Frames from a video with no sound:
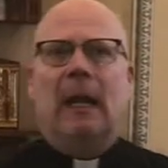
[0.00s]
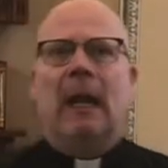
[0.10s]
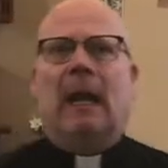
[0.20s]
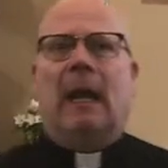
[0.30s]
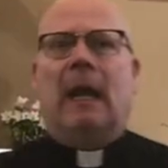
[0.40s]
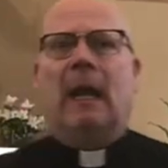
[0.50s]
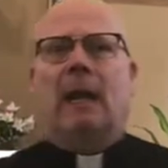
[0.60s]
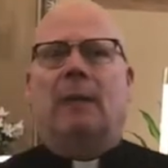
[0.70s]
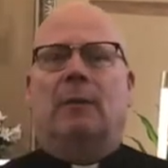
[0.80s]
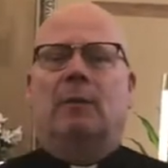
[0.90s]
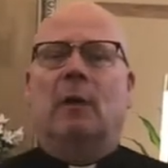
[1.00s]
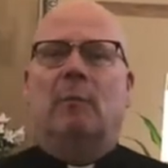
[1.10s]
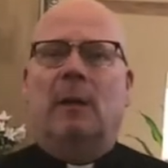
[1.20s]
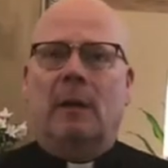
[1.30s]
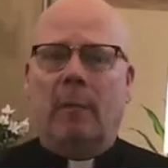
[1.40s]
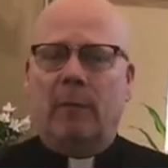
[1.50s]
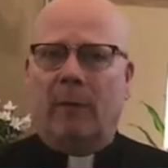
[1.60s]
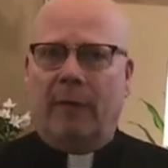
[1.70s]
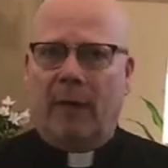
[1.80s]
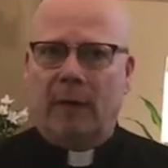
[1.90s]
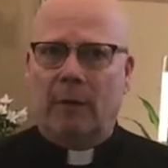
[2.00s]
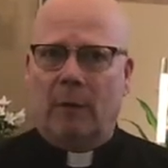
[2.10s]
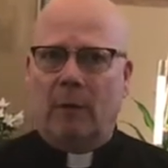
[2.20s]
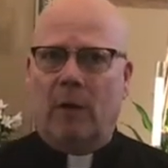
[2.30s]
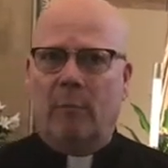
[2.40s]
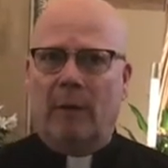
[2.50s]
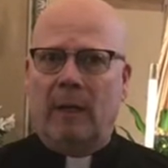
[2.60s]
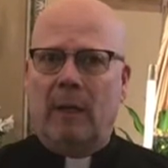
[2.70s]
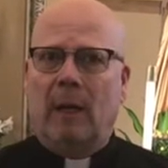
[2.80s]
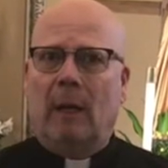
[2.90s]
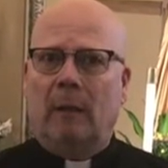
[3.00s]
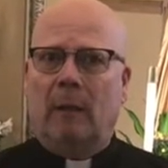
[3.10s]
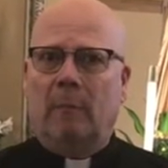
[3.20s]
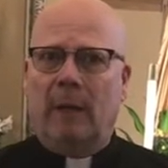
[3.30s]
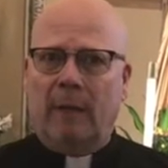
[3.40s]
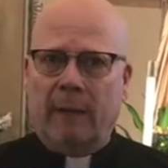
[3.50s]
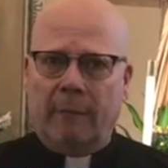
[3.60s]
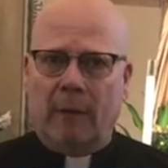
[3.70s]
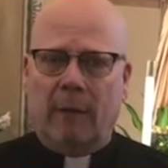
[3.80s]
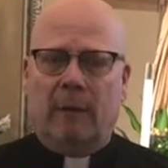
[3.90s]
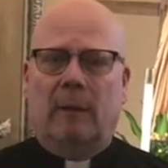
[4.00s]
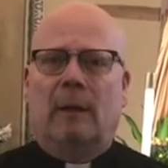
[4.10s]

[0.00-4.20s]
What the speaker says: and there's going to be a number of things that are going to be a little bit different.